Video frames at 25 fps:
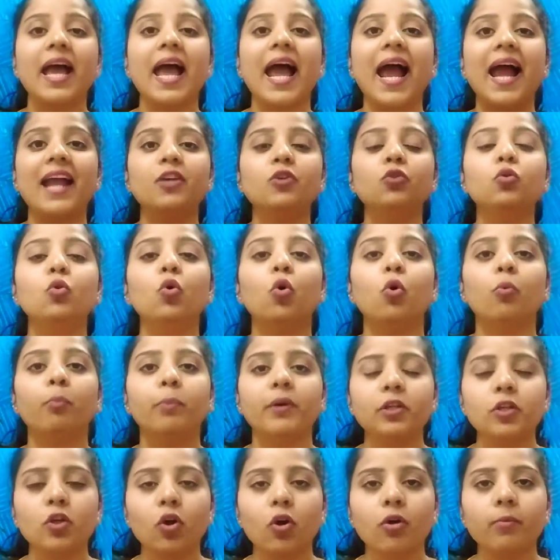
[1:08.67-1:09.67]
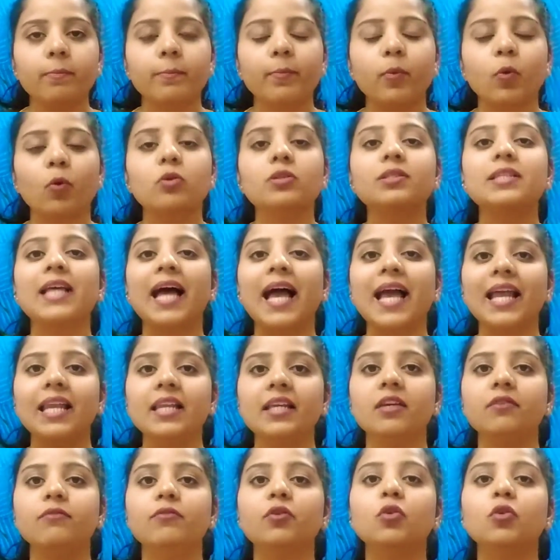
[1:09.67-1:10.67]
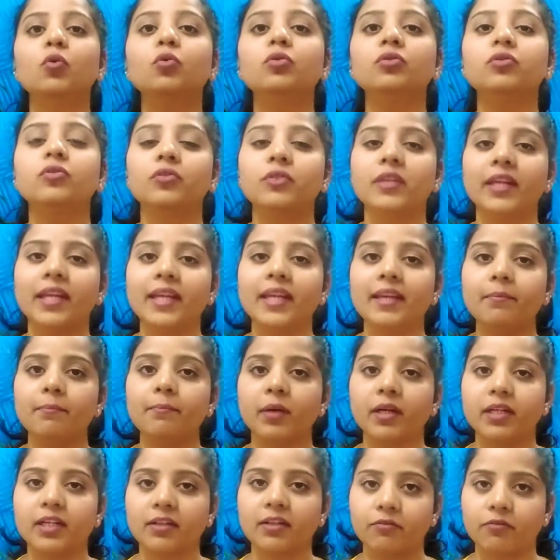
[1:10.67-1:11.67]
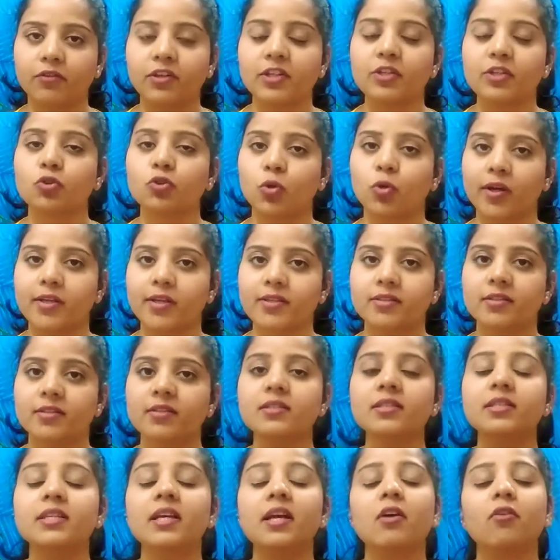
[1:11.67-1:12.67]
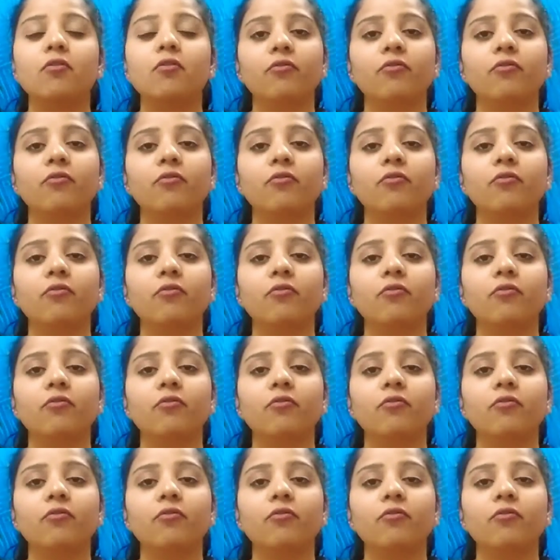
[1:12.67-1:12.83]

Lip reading: and to open your pores I'll give you three different choices.